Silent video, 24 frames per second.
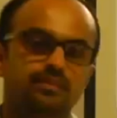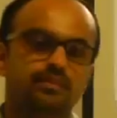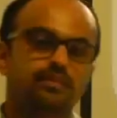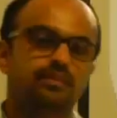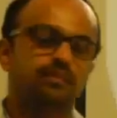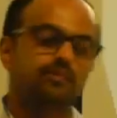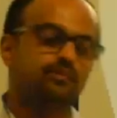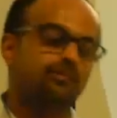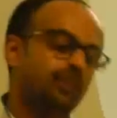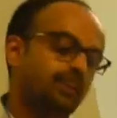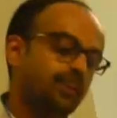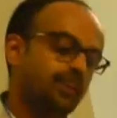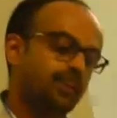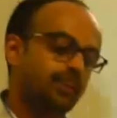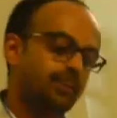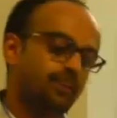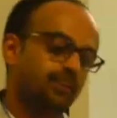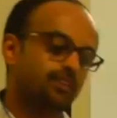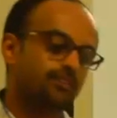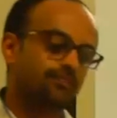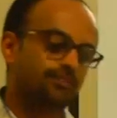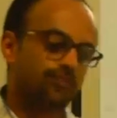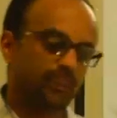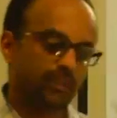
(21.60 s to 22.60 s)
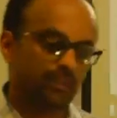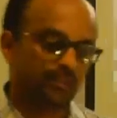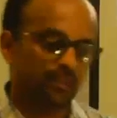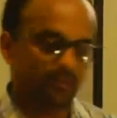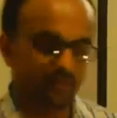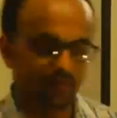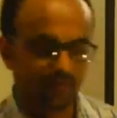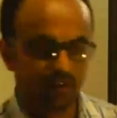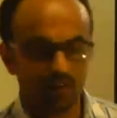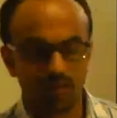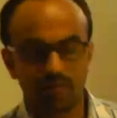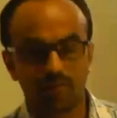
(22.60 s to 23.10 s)
Now, the letter,
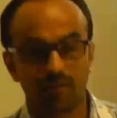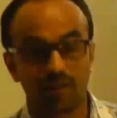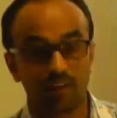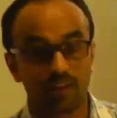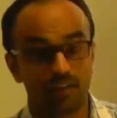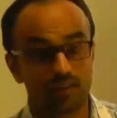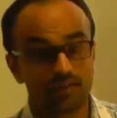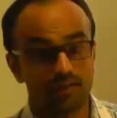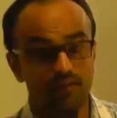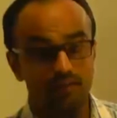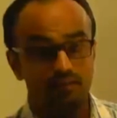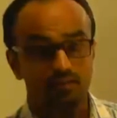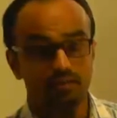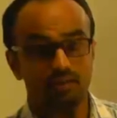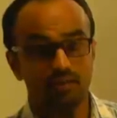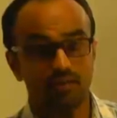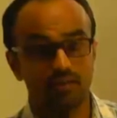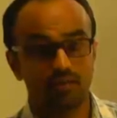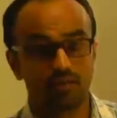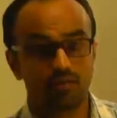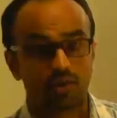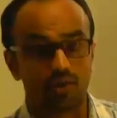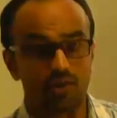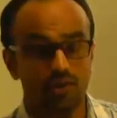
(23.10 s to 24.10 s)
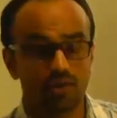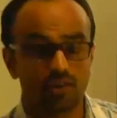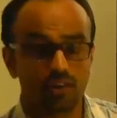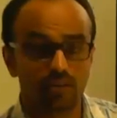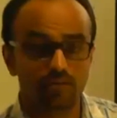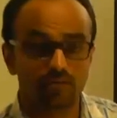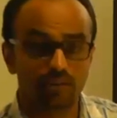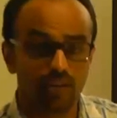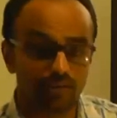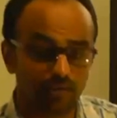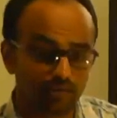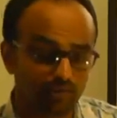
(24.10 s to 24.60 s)
we'll be discussing on what are the
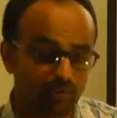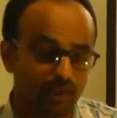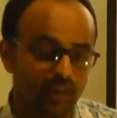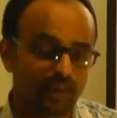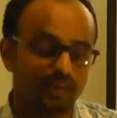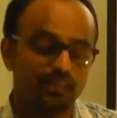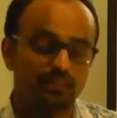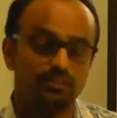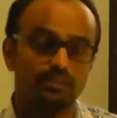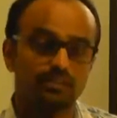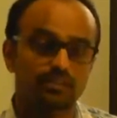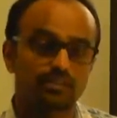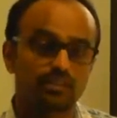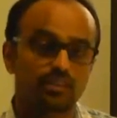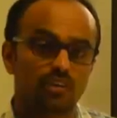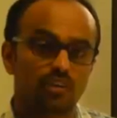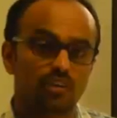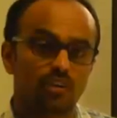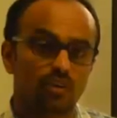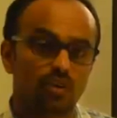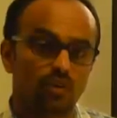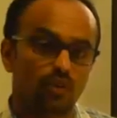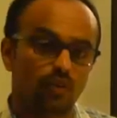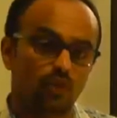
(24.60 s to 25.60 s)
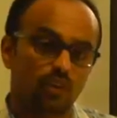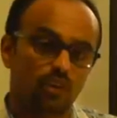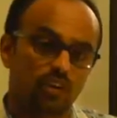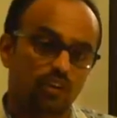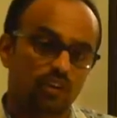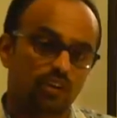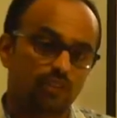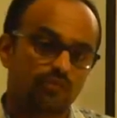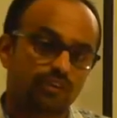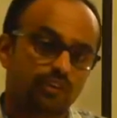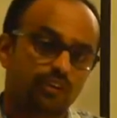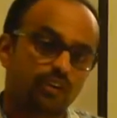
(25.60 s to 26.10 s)
different patterns or what are the
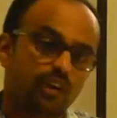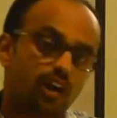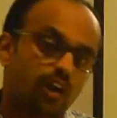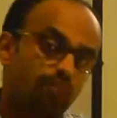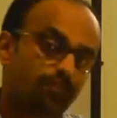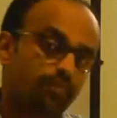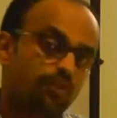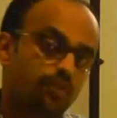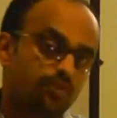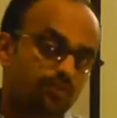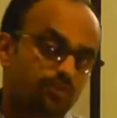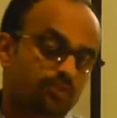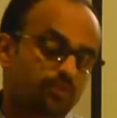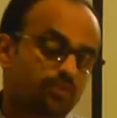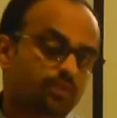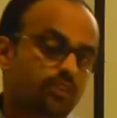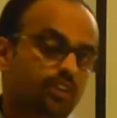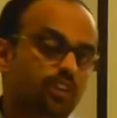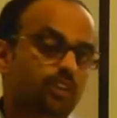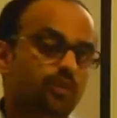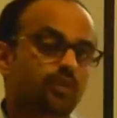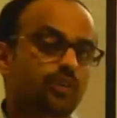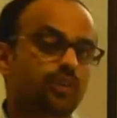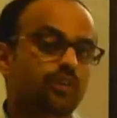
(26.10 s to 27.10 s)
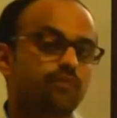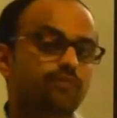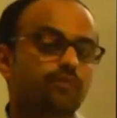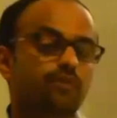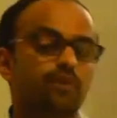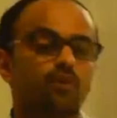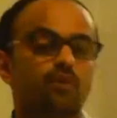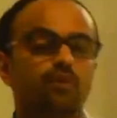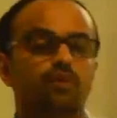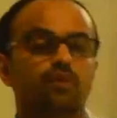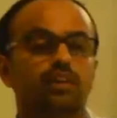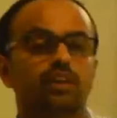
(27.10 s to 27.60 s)
different approaches that you can
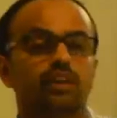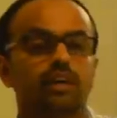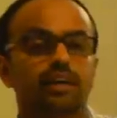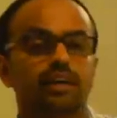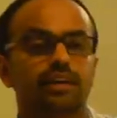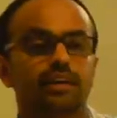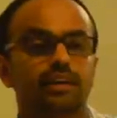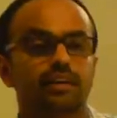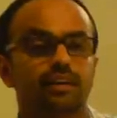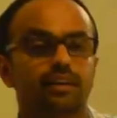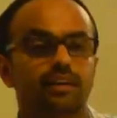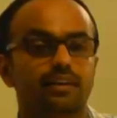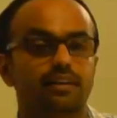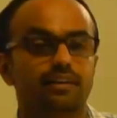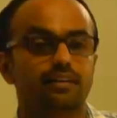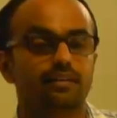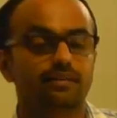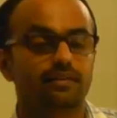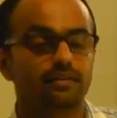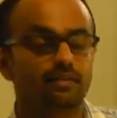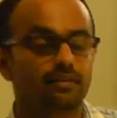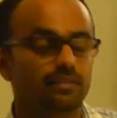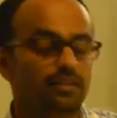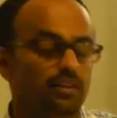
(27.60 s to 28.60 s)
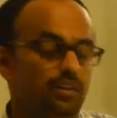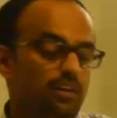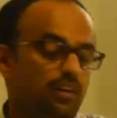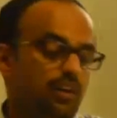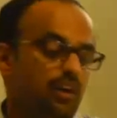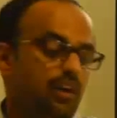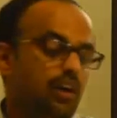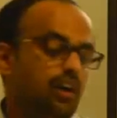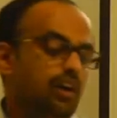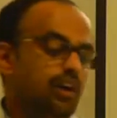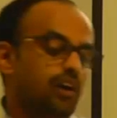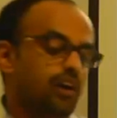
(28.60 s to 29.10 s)
follow in writing a letter.
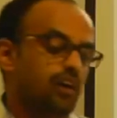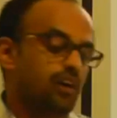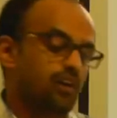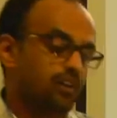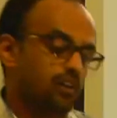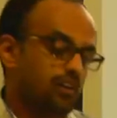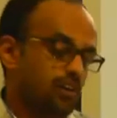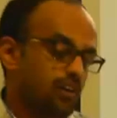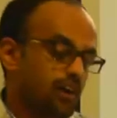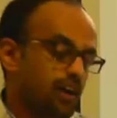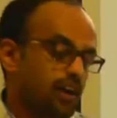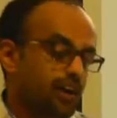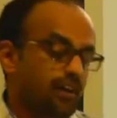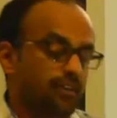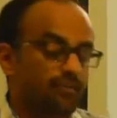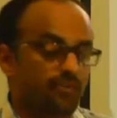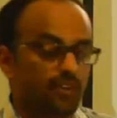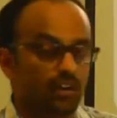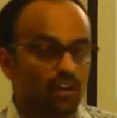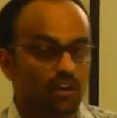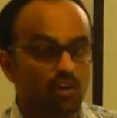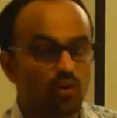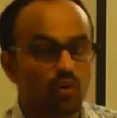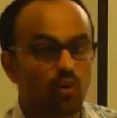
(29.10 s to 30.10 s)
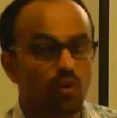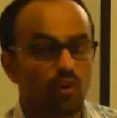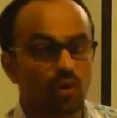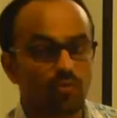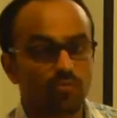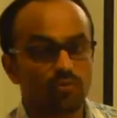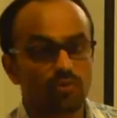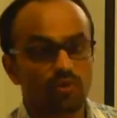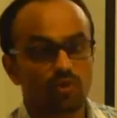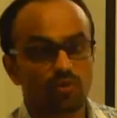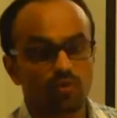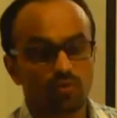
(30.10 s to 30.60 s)
And we'll go
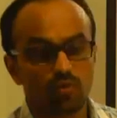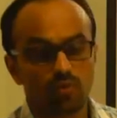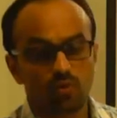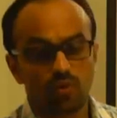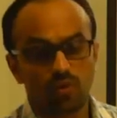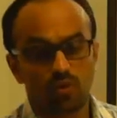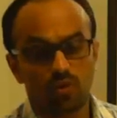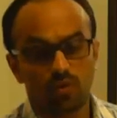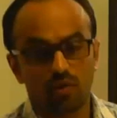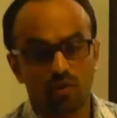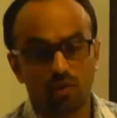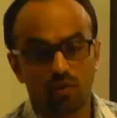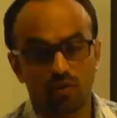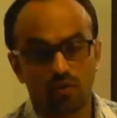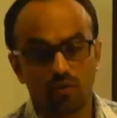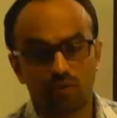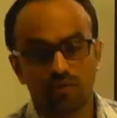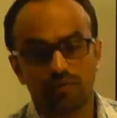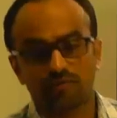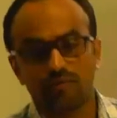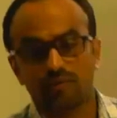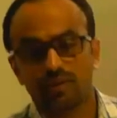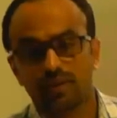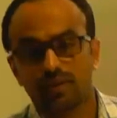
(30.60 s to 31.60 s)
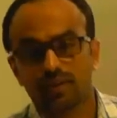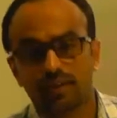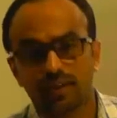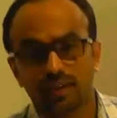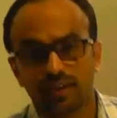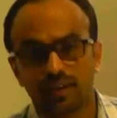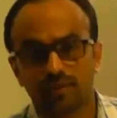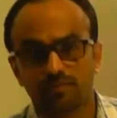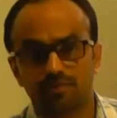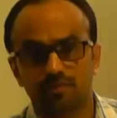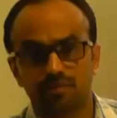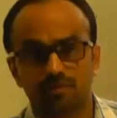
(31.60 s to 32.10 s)
up to different
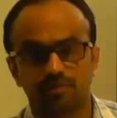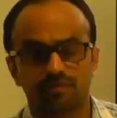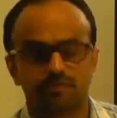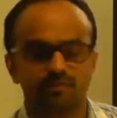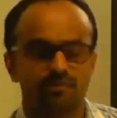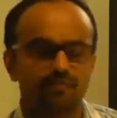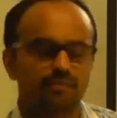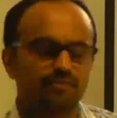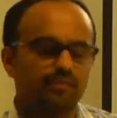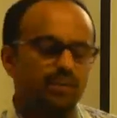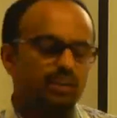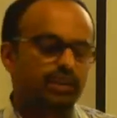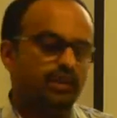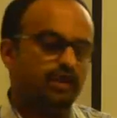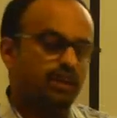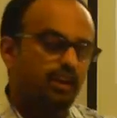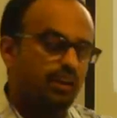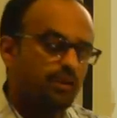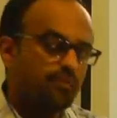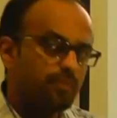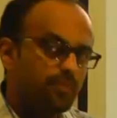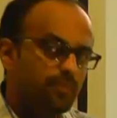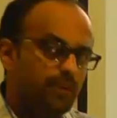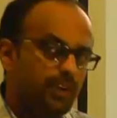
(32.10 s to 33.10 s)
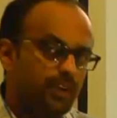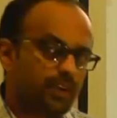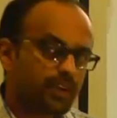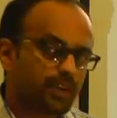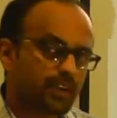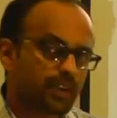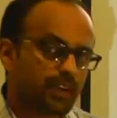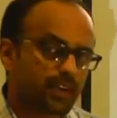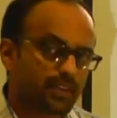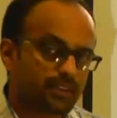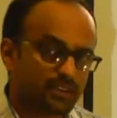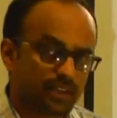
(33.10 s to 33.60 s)
types of, wherein I'll be bringing
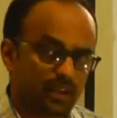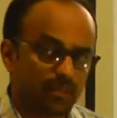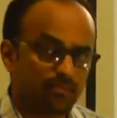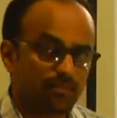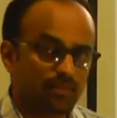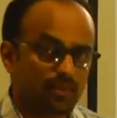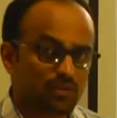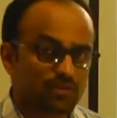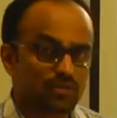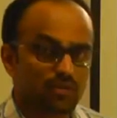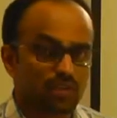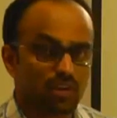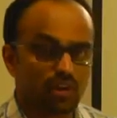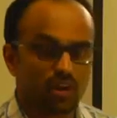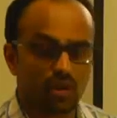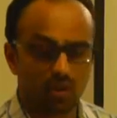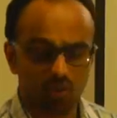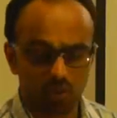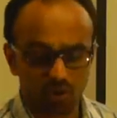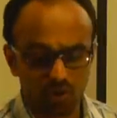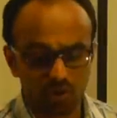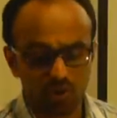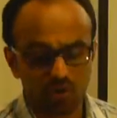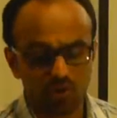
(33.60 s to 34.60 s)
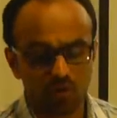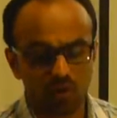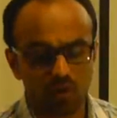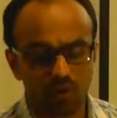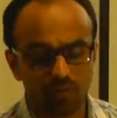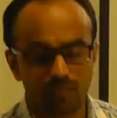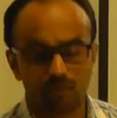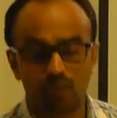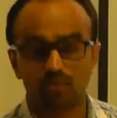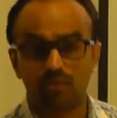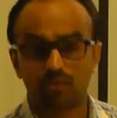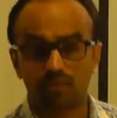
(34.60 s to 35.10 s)
in examples. How do you
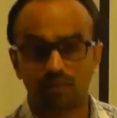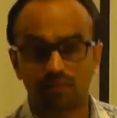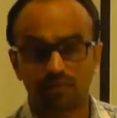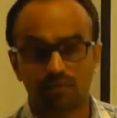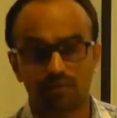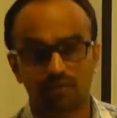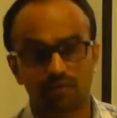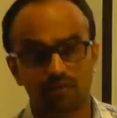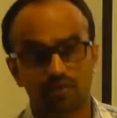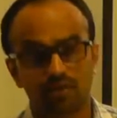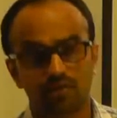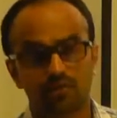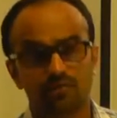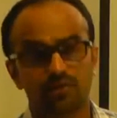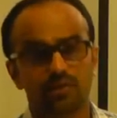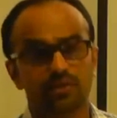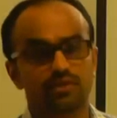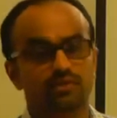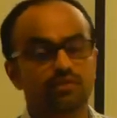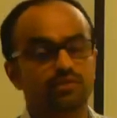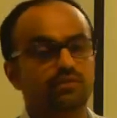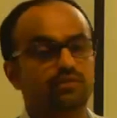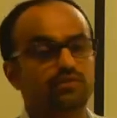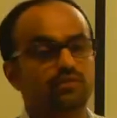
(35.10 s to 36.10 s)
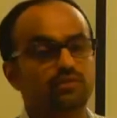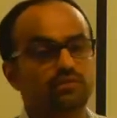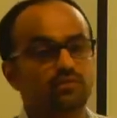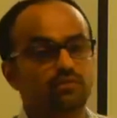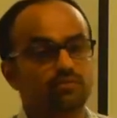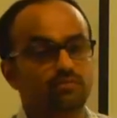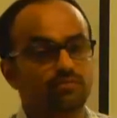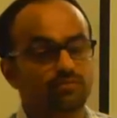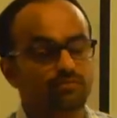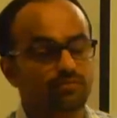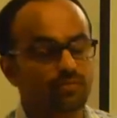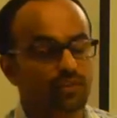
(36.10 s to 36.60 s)
approach different situations?
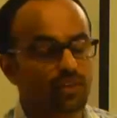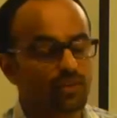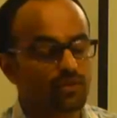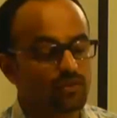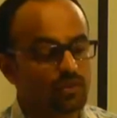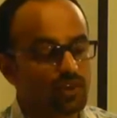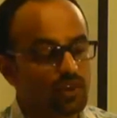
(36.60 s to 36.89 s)
Okay.